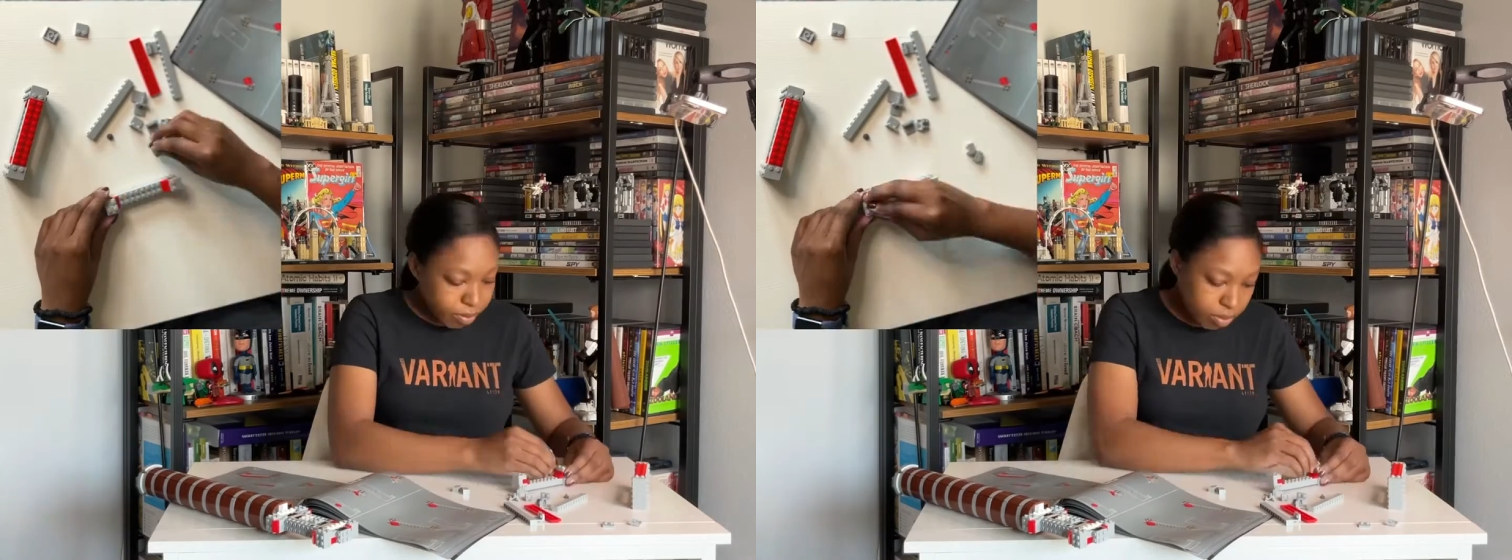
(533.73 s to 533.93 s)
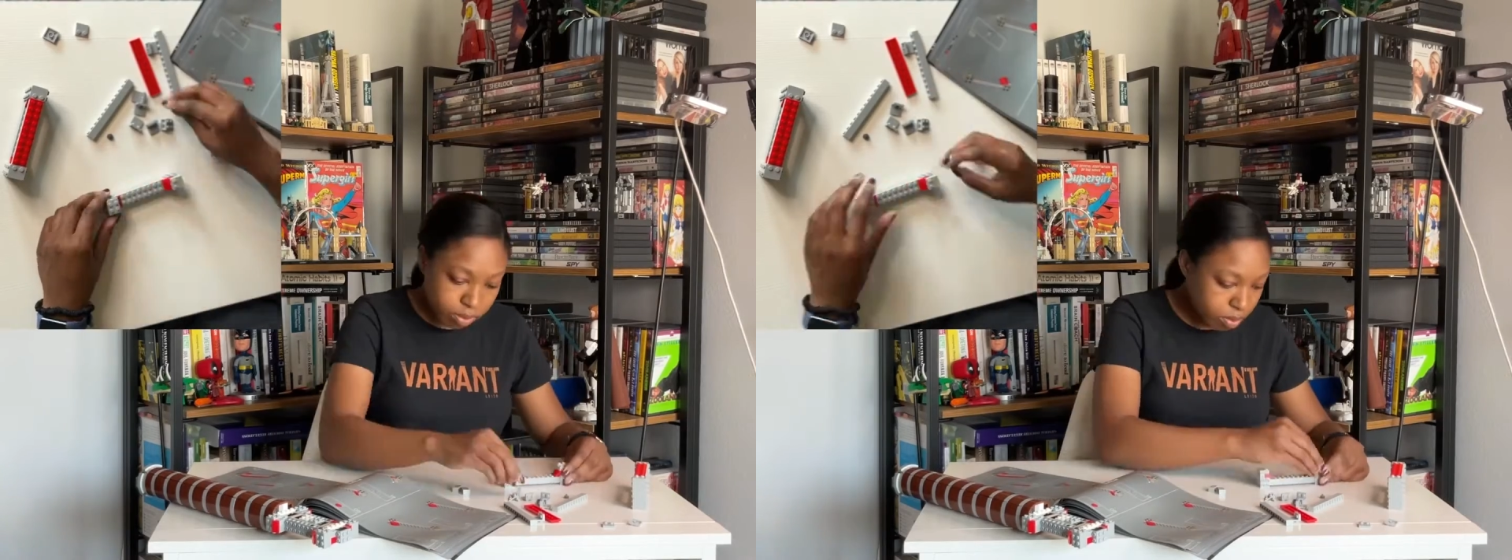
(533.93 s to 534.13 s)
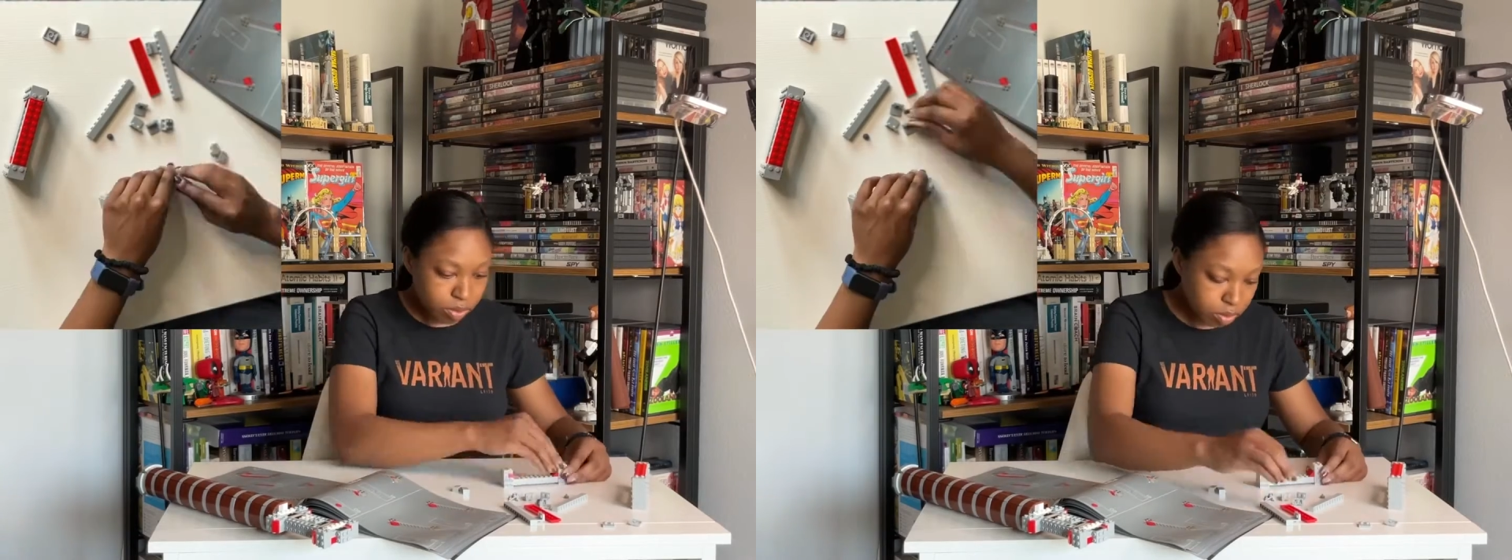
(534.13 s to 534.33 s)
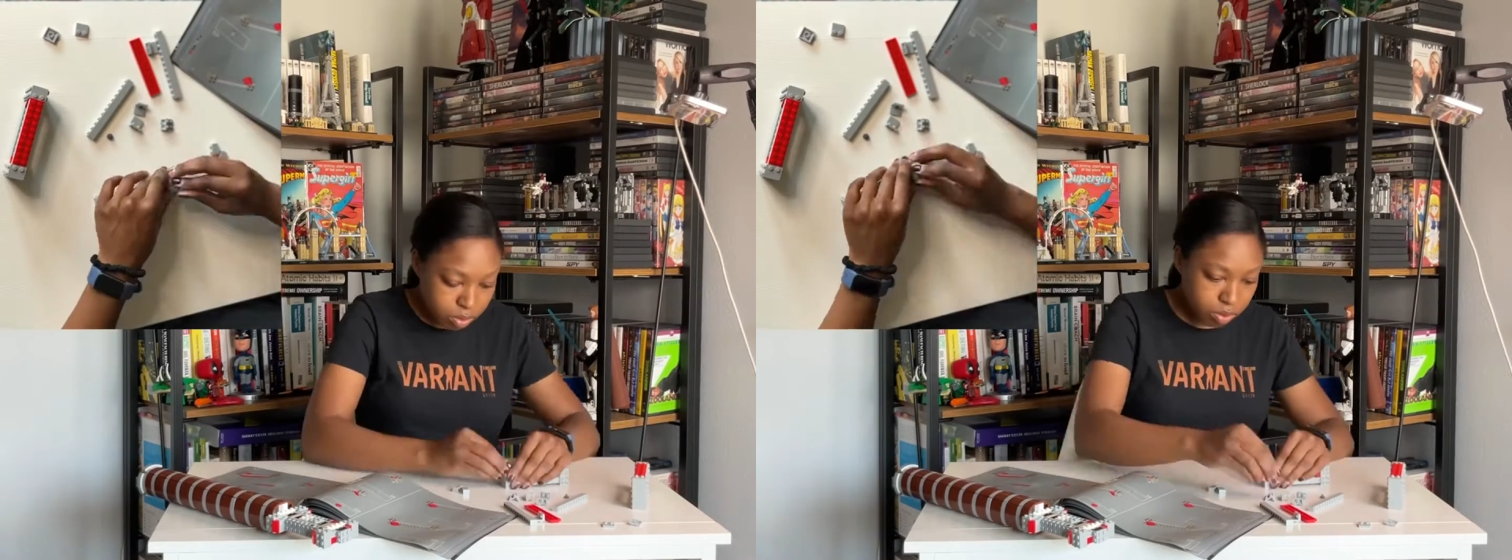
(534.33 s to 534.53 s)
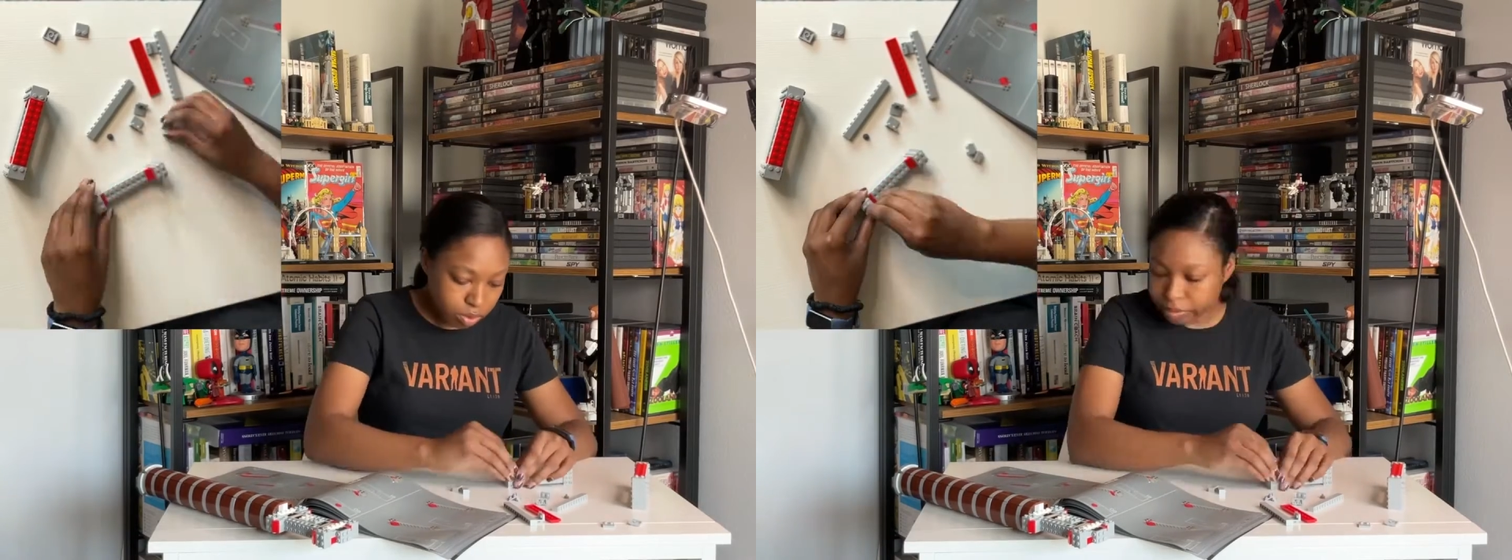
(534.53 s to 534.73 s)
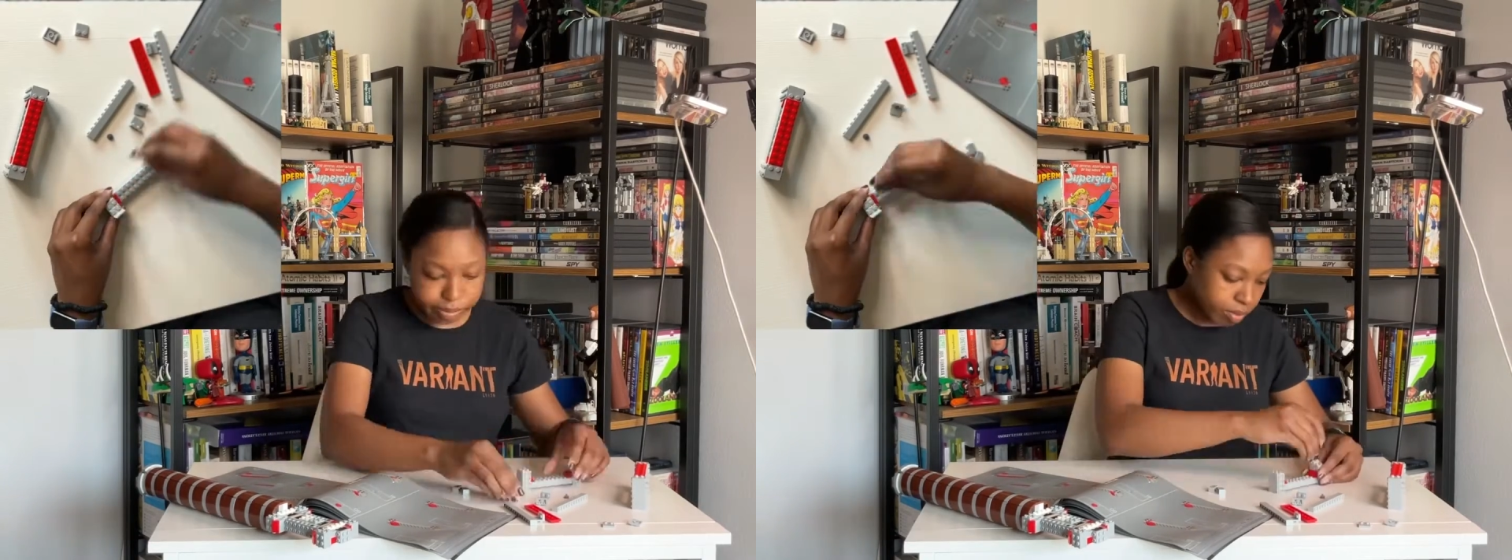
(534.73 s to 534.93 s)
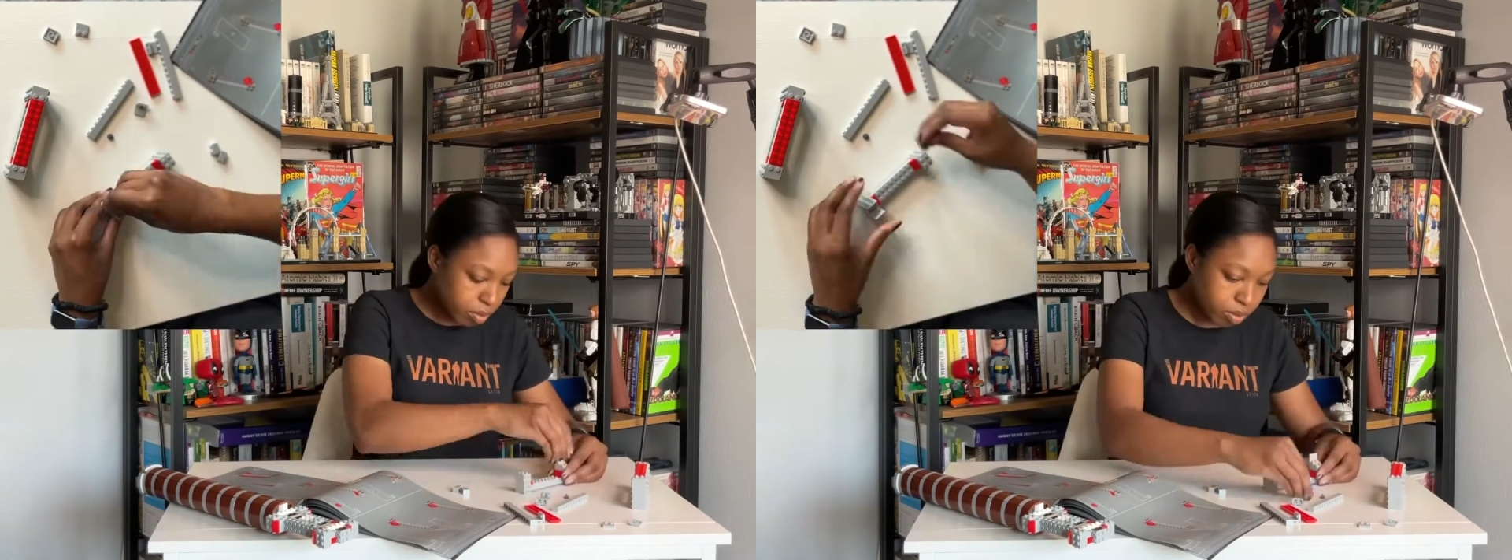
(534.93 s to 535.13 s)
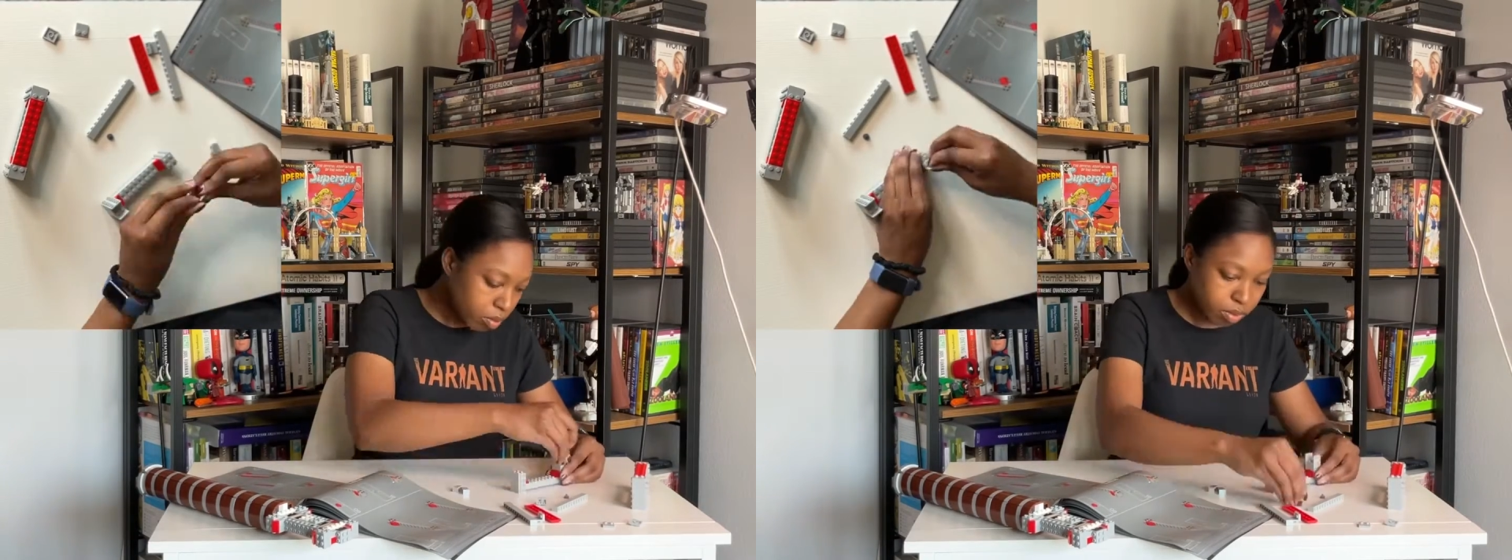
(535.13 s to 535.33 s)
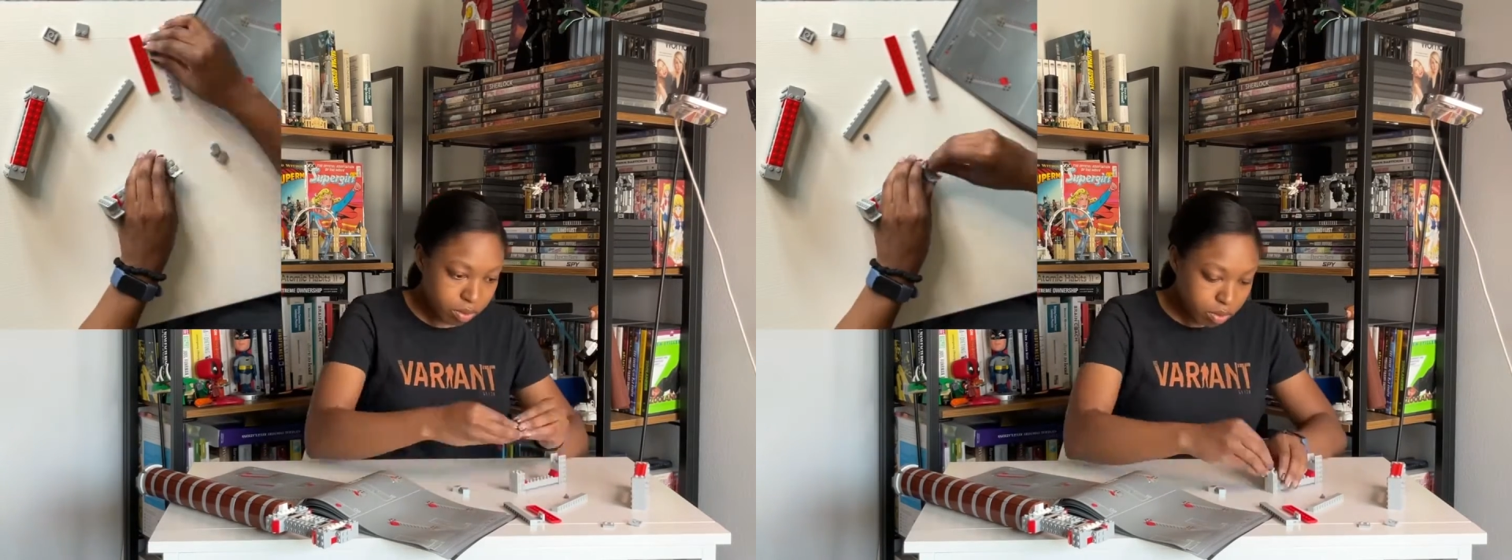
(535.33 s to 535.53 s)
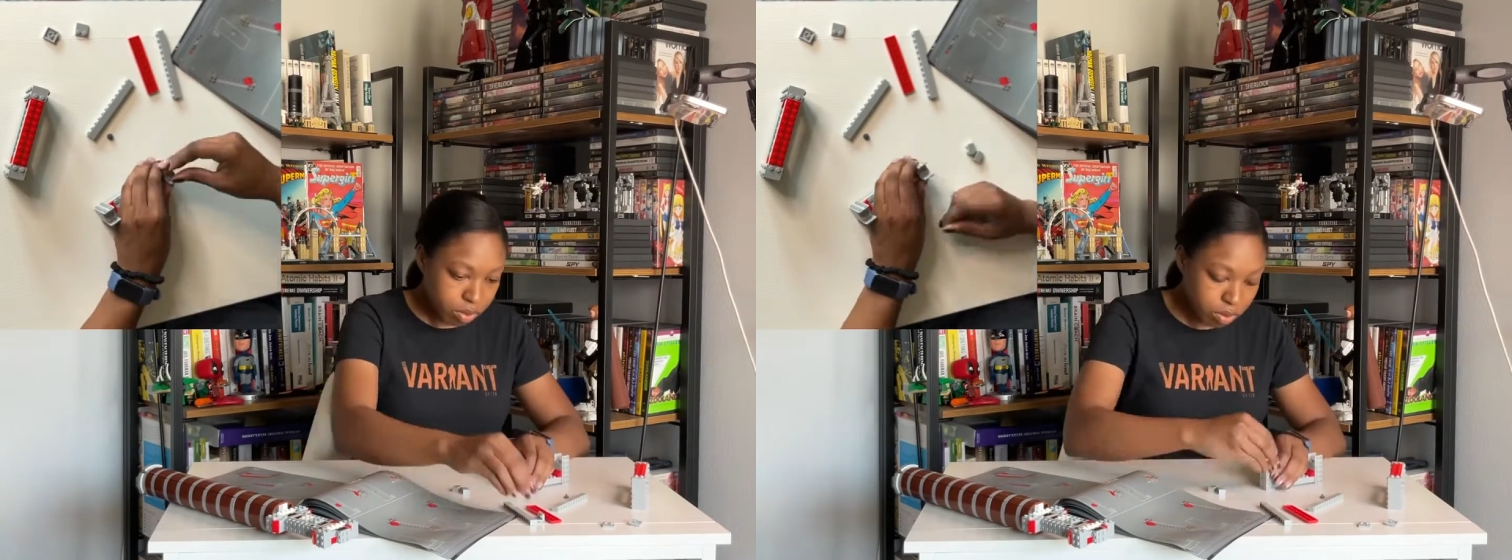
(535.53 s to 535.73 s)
terms of wielding Thor's